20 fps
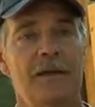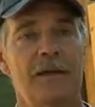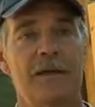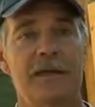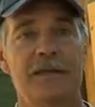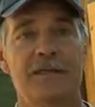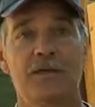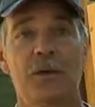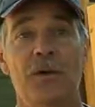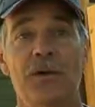
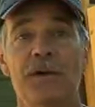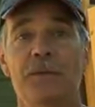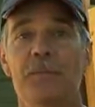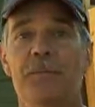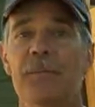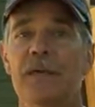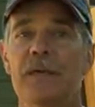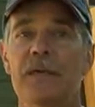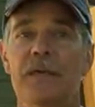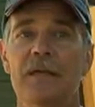is going to
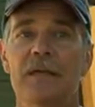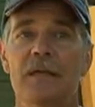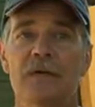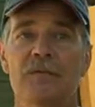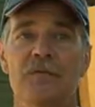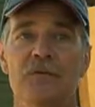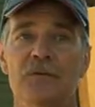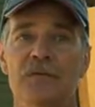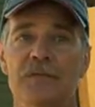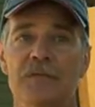be a
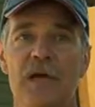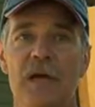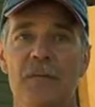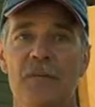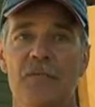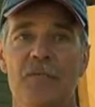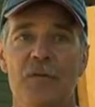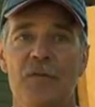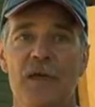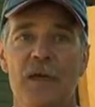first step for